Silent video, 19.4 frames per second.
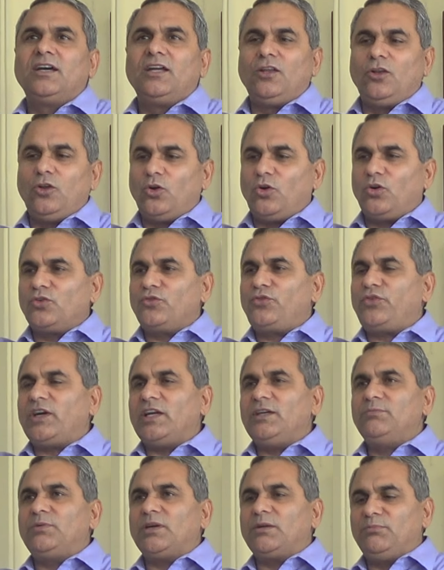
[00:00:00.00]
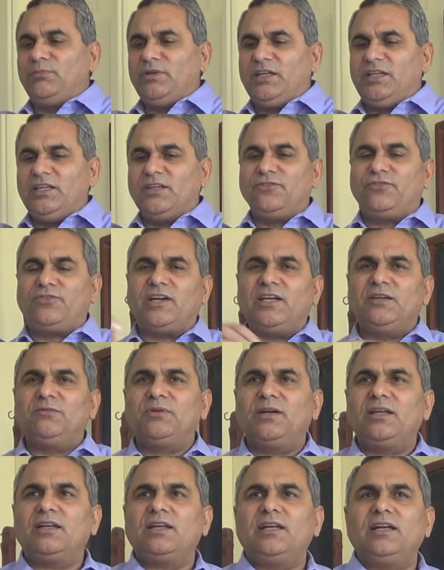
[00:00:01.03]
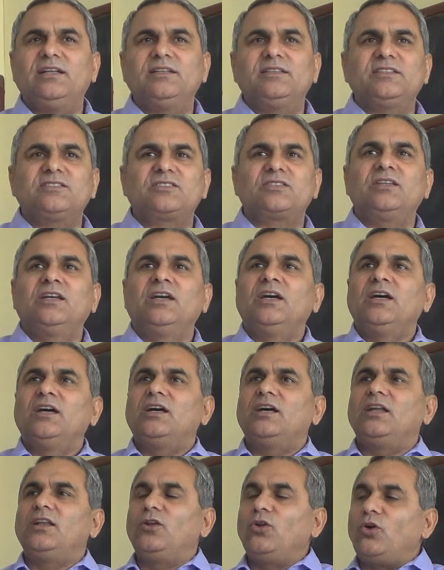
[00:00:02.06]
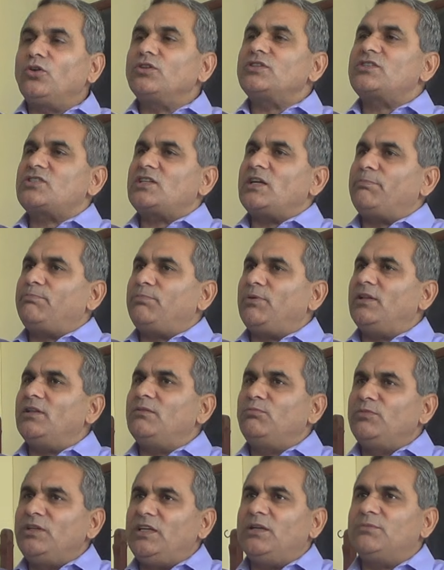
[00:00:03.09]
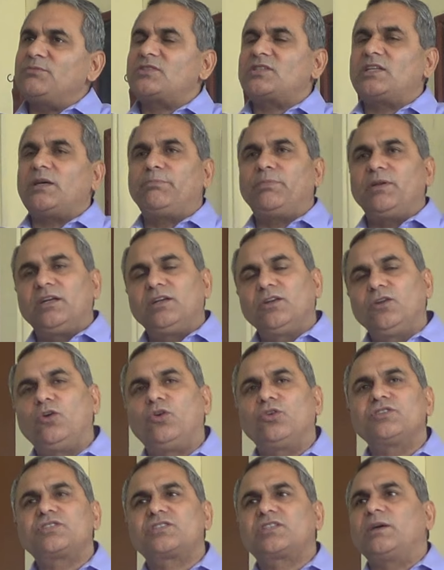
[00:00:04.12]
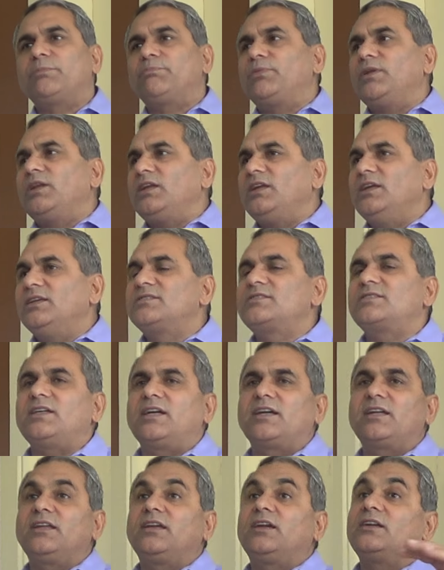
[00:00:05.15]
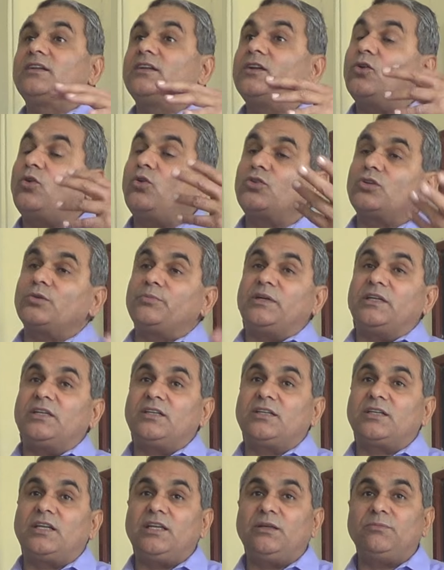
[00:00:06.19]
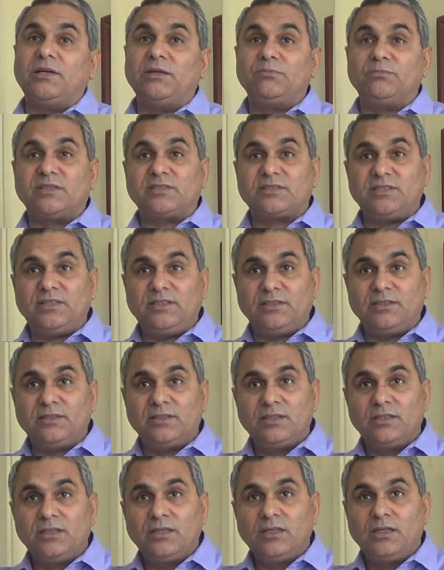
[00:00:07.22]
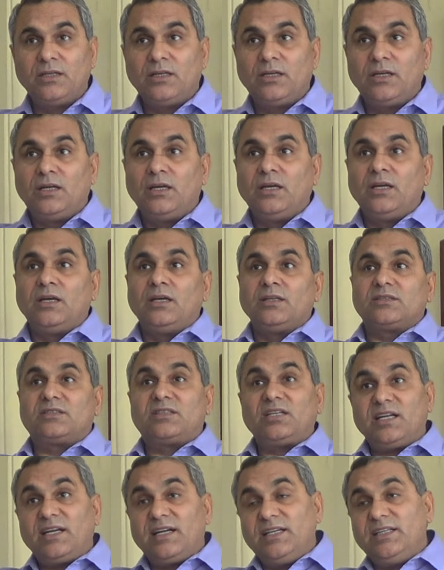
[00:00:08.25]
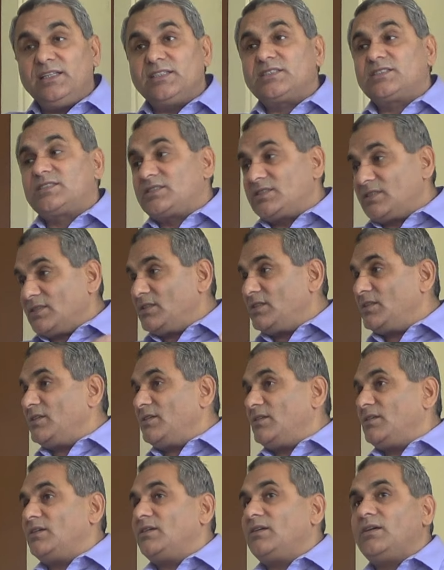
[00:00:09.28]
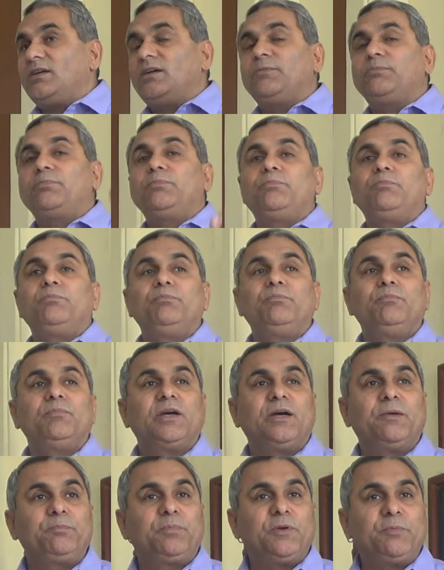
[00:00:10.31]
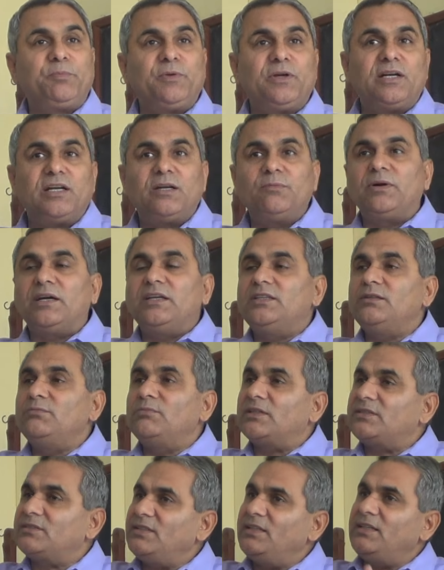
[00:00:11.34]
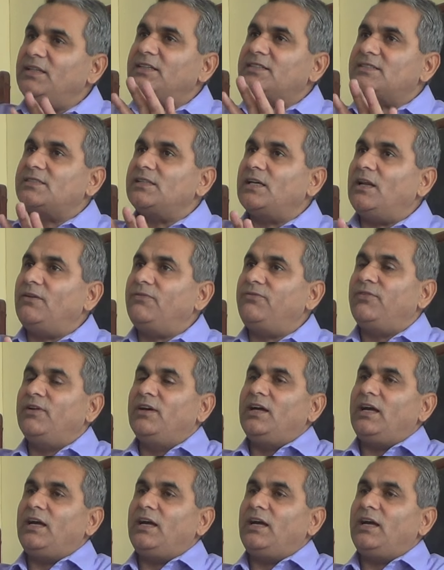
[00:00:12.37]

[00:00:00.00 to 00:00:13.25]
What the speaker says: Long fiber, medium fiber, and this long staple, medium staple and long staple is segregated automatically by machine. Thread is prepared by the machine itself,